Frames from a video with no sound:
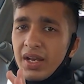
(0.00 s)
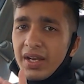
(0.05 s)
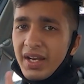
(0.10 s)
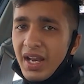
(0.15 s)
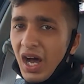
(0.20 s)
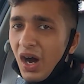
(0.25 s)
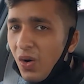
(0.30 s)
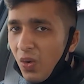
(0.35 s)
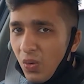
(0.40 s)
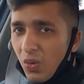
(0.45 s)

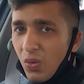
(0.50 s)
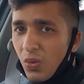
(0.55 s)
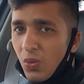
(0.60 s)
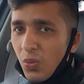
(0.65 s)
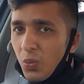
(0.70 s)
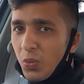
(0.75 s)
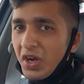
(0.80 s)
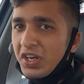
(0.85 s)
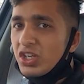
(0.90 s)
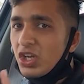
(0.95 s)
Now,
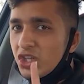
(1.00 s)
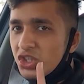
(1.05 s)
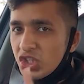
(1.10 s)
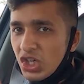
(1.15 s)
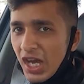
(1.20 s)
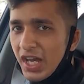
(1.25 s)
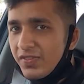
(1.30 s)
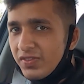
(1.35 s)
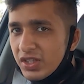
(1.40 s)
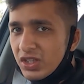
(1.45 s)
when you're
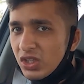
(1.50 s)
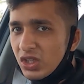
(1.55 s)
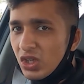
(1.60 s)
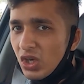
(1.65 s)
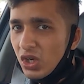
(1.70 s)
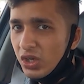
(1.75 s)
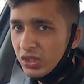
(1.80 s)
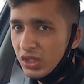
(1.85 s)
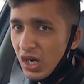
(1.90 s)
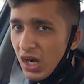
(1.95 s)
driving
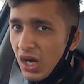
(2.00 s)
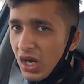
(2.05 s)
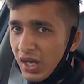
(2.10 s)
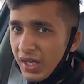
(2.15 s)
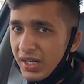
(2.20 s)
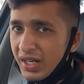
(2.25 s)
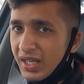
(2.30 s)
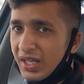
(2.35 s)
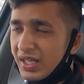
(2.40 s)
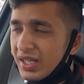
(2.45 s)
your
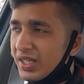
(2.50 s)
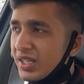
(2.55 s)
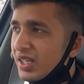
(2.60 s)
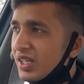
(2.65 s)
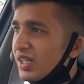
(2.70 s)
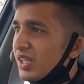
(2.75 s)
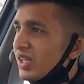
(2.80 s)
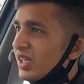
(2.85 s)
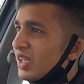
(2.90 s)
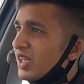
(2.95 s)
car,
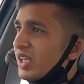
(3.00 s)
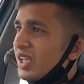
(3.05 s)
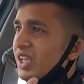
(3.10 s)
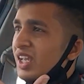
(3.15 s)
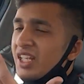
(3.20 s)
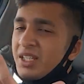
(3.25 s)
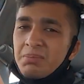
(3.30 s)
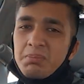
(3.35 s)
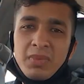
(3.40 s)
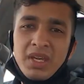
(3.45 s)

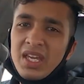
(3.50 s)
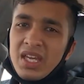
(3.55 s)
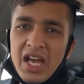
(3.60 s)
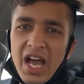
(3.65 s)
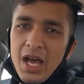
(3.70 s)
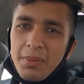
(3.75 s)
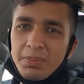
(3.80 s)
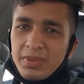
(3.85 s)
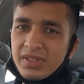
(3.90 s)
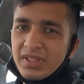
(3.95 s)
it may
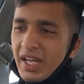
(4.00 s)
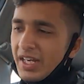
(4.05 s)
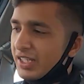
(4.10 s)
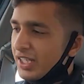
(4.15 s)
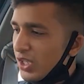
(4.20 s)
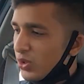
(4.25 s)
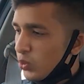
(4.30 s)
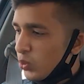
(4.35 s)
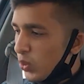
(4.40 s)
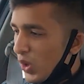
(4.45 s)
happen
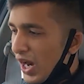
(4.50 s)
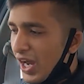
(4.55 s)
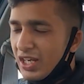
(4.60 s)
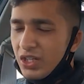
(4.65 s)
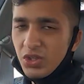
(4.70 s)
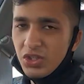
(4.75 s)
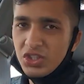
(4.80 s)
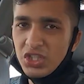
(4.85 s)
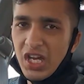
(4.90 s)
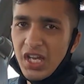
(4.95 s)
that
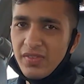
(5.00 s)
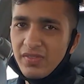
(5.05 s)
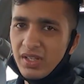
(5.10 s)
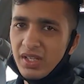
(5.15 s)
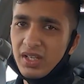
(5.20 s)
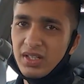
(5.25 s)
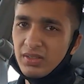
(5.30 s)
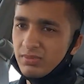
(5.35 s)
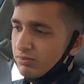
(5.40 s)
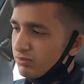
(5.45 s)
while you're
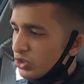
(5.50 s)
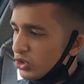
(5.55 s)
driving it,